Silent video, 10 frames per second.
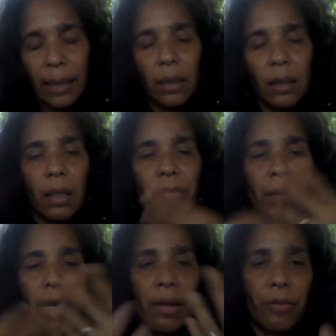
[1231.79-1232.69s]
I could love
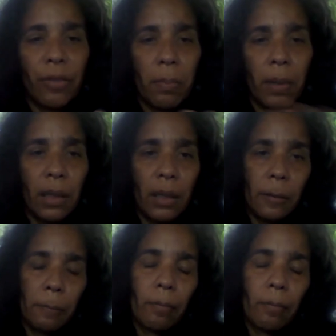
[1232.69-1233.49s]
everybody.